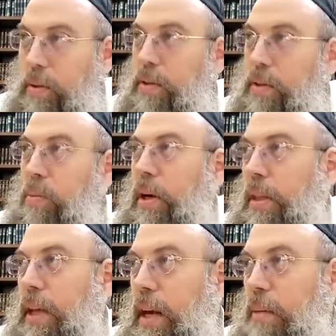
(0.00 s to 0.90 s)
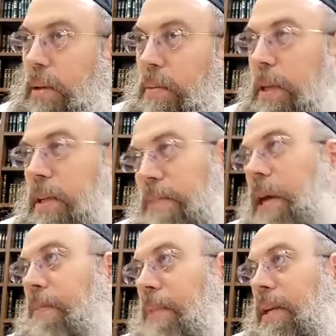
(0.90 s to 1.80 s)
or to work the animal because
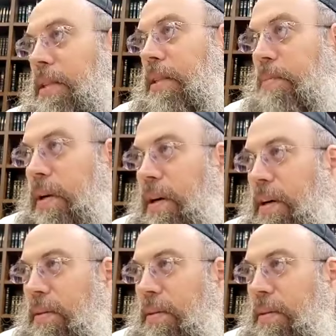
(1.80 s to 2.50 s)
maybe it is a bechard.